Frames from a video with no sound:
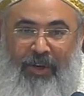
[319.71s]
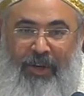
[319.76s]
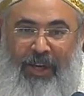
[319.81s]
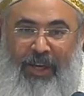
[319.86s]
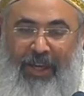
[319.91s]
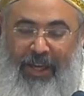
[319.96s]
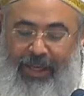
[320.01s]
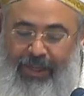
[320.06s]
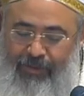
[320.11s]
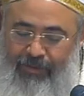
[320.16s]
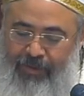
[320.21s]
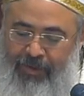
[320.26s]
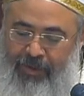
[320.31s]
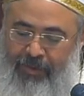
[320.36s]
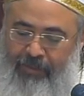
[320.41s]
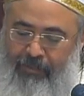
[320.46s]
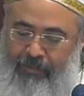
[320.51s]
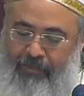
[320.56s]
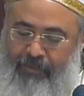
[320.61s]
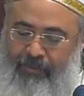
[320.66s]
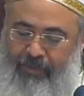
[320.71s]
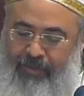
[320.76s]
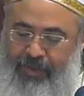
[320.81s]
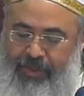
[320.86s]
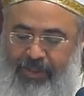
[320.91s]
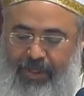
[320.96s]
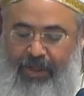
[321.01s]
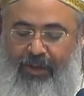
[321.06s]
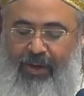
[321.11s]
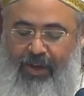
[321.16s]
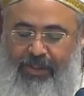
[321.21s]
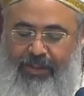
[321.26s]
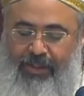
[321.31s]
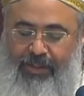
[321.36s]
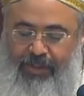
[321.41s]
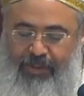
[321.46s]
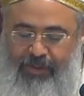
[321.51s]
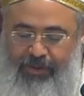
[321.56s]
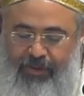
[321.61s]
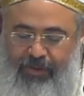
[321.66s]
Even St. Isaac the
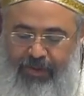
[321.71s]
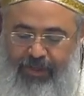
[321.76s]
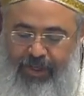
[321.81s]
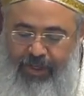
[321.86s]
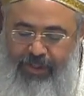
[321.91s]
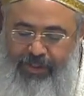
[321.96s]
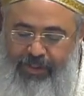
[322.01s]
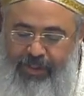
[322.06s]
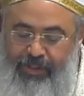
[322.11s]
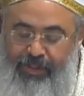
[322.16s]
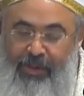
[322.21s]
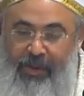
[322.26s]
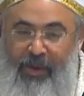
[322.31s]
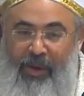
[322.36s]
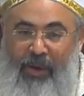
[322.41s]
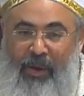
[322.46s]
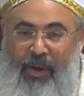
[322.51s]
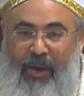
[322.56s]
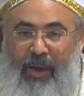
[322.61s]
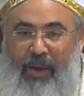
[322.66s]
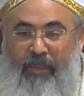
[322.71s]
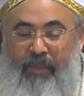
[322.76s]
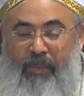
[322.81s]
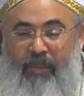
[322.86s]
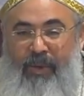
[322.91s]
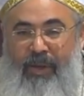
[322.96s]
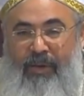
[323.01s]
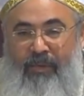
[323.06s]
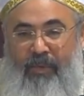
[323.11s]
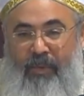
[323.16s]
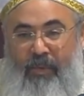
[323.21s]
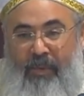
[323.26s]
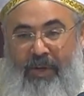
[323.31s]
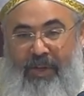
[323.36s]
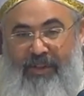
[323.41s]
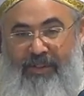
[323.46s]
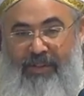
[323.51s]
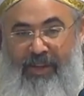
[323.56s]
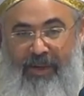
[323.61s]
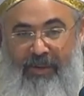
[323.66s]
Syrian, he says, um, even when it's
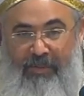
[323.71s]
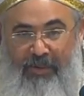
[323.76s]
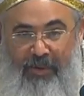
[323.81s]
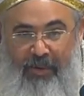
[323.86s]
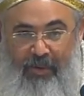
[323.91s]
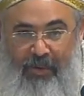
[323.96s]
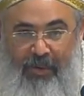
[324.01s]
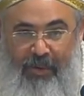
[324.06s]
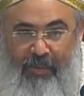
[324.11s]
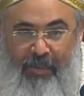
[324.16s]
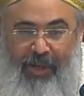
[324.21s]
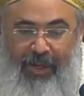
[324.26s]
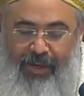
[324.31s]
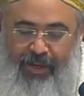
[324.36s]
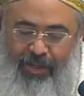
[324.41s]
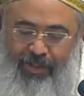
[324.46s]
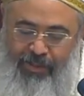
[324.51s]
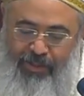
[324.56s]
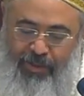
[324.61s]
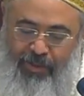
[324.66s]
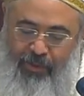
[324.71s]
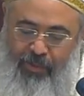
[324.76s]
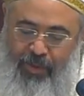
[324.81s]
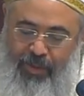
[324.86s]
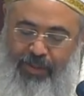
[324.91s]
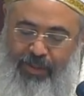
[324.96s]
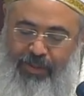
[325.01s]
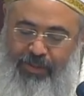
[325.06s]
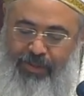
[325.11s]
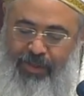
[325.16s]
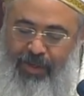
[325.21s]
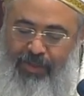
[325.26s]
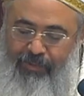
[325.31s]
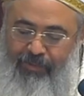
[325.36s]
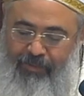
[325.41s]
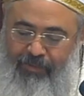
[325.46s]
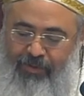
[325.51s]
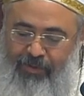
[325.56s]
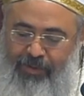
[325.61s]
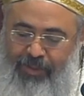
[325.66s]
time to go to bed, he says, when it's time
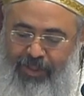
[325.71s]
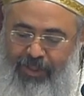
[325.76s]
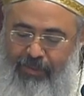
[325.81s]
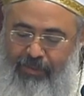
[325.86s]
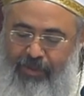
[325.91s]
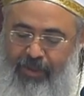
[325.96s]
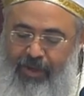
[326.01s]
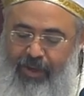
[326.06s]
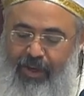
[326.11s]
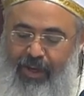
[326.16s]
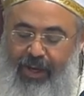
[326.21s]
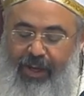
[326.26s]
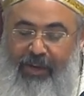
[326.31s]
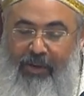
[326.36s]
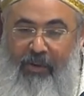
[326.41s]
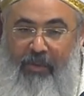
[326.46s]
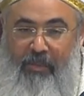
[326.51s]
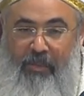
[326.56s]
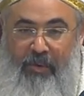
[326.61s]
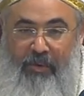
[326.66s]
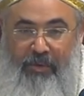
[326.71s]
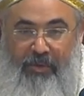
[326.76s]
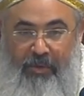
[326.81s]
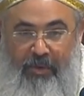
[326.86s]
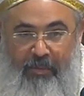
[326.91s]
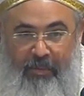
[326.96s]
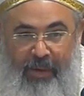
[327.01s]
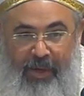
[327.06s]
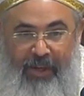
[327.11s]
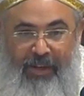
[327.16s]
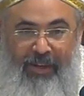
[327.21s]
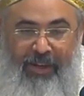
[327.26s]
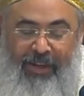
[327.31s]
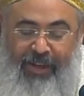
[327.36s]
for sleep and you approach your bed,